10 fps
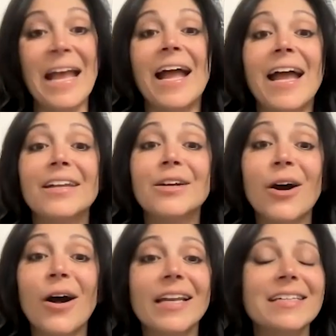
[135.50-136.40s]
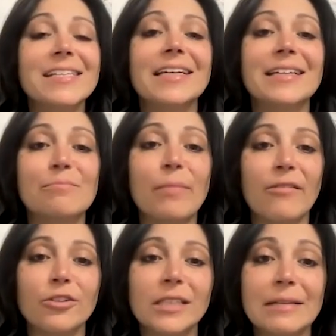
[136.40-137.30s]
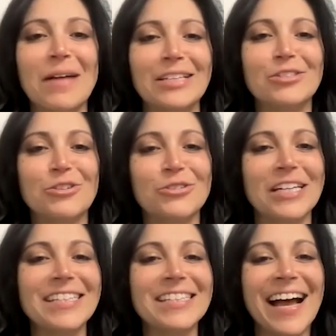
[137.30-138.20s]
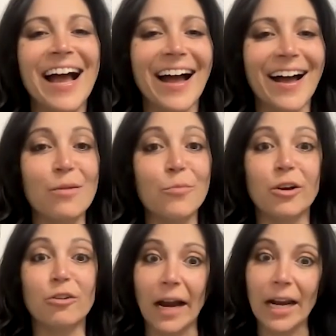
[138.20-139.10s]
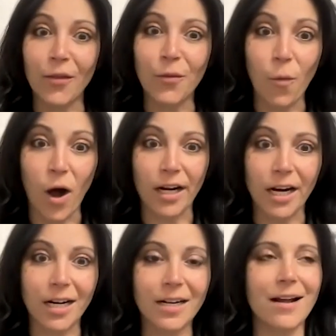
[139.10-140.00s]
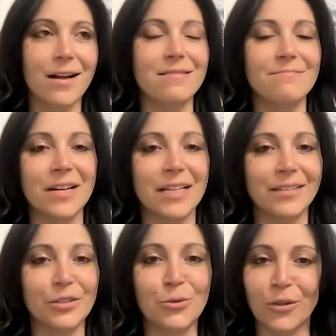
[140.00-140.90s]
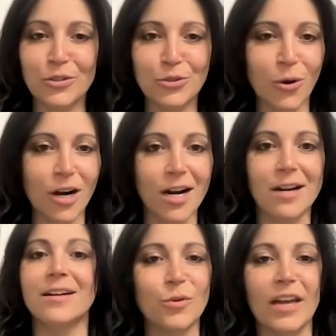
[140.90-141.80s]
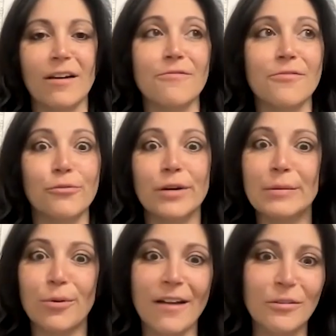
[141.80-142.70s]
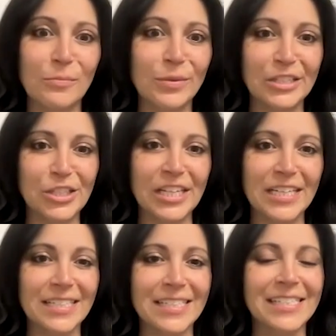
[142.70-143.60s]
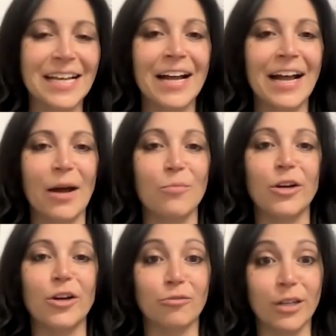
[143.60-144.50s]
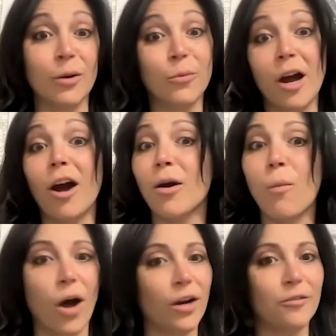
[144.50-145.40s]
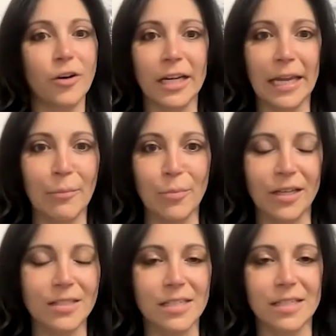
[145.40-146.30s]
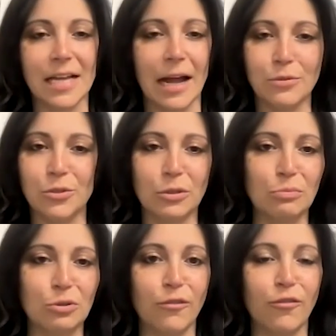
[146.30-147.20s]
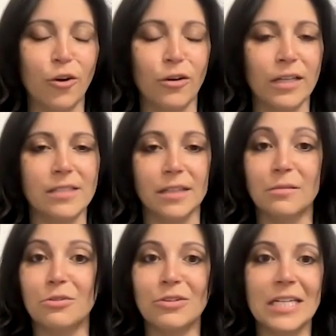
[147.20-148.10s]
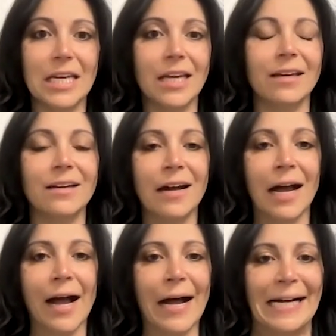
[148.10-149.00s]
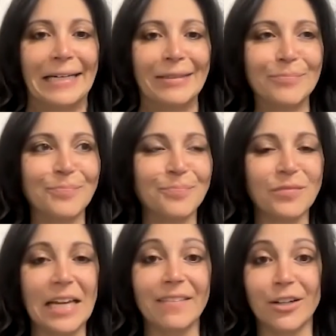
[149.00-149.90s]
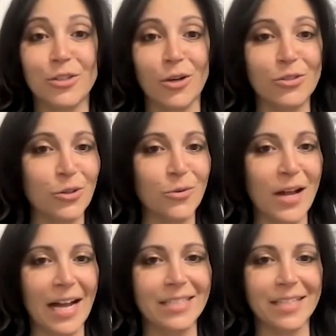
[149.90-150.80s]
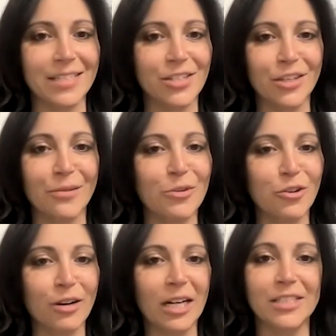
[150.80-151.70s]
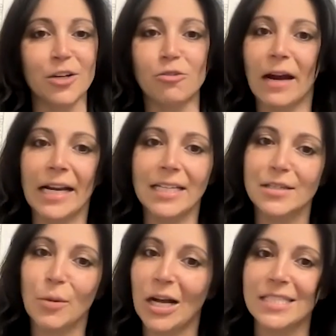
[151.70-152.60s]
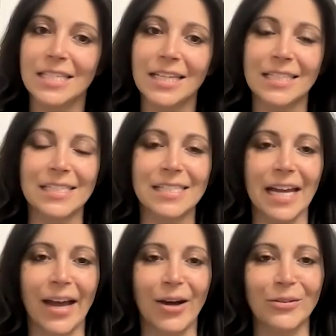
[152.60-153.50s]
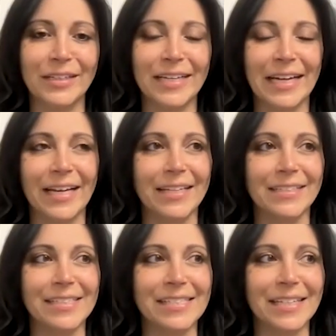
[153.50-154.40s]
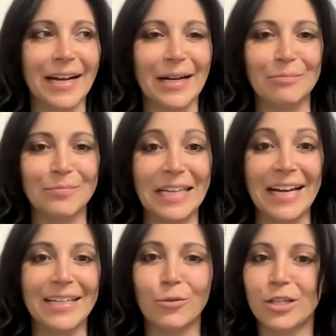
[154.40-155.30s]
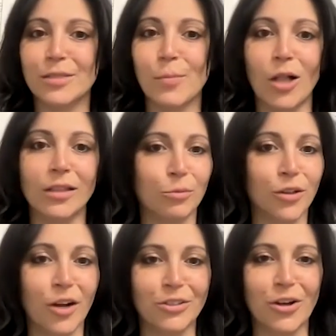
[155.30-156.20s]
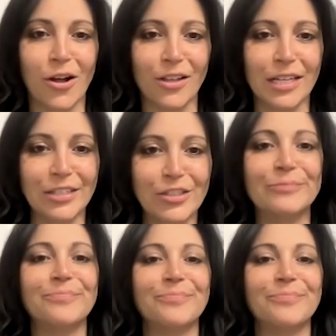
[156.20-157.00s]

Endicott is in Beverly, Massachusetts. We are right on the water in the North Shore. We have 3 private beaches. We are a waterfront campus. It is absolutely beautiful. It's a community. And there's also access to the commuter rail to go right into Boston, into town. And we're a small liberal arts college.